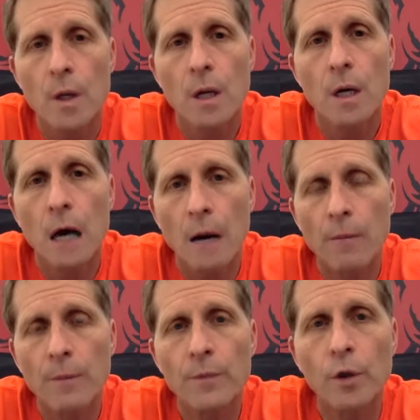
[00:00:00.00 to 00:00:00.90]

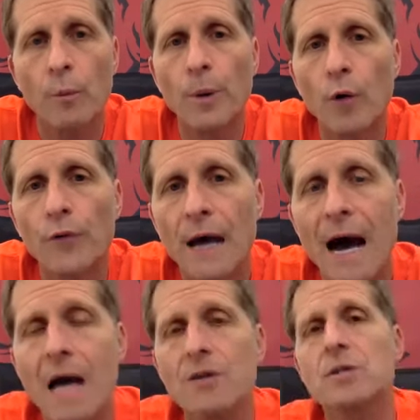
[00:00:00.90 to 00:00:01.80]
You know, both
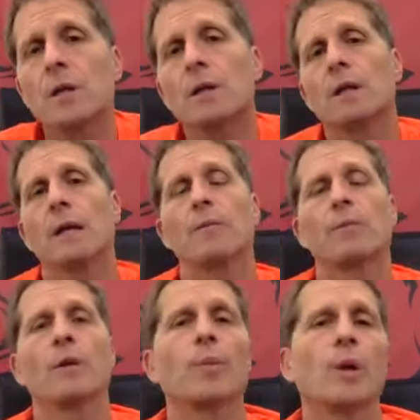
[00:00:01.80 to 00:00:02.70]
guys
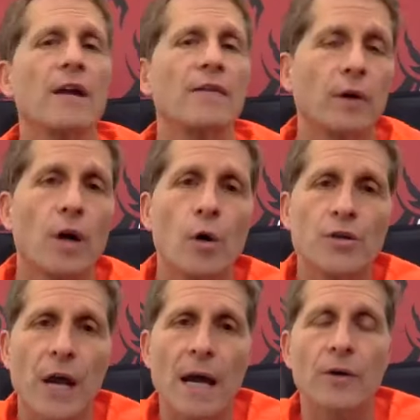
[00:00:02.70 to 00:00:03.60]
that played for
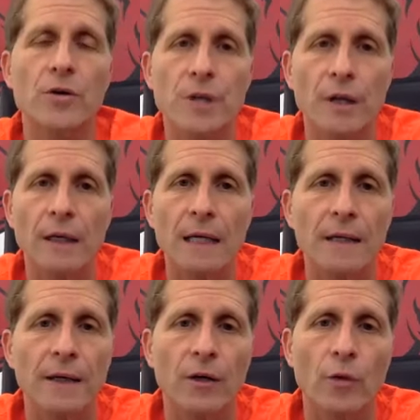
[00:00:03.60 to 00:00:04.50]
Coach Anderson, and he
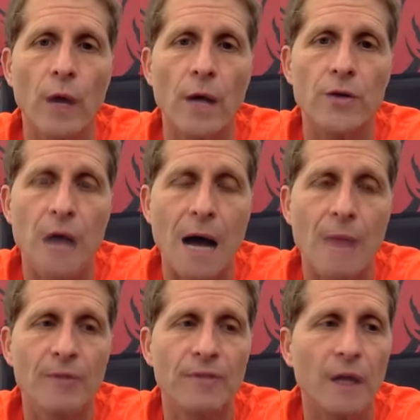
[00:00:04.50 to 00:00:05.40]
did a great
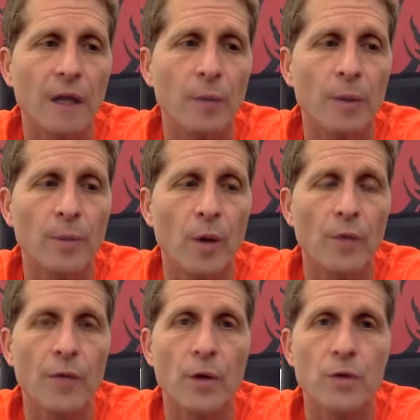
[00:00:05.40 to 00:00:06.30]
job developing
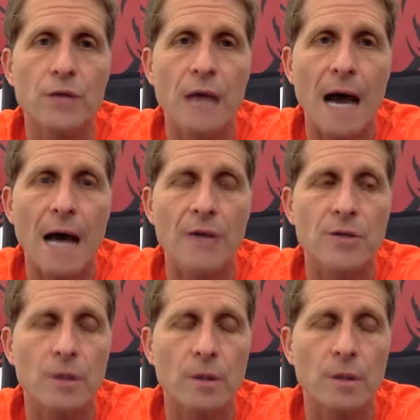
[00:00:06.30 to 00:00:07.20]
both of those guys.
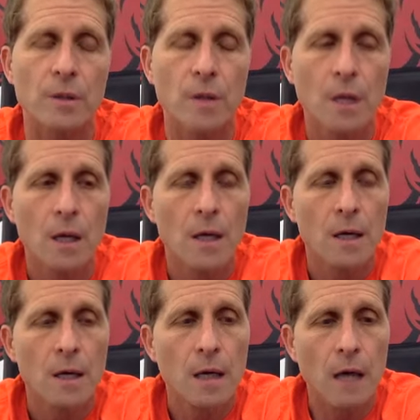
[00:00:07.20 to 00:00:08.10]
And,
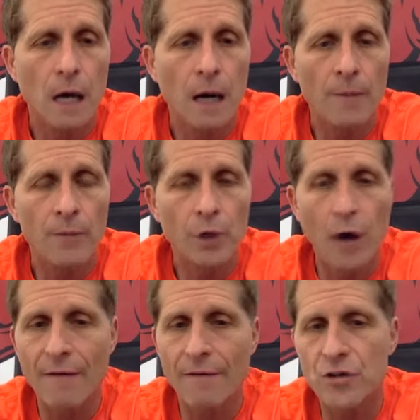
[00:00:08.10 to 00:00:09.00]
you know,
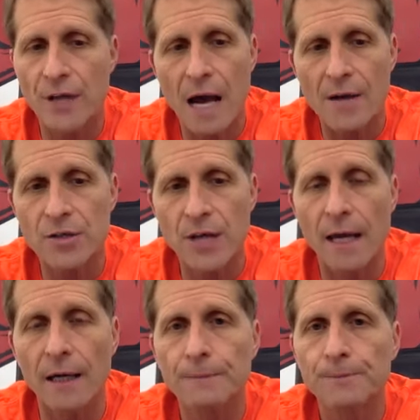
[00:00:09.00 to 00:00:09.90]
obviously
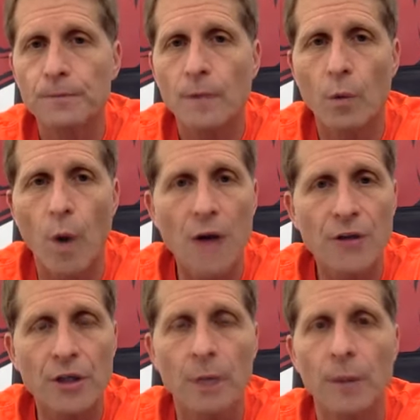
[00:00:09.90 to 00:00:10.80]
Isaiah,
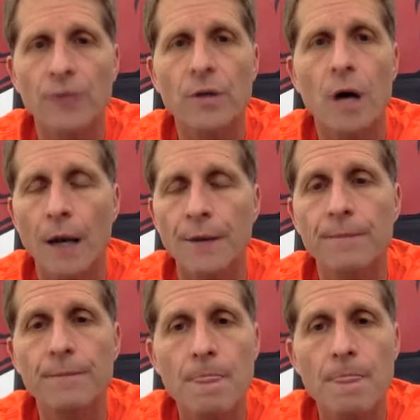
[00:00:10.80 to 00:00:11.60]
watching him a ton.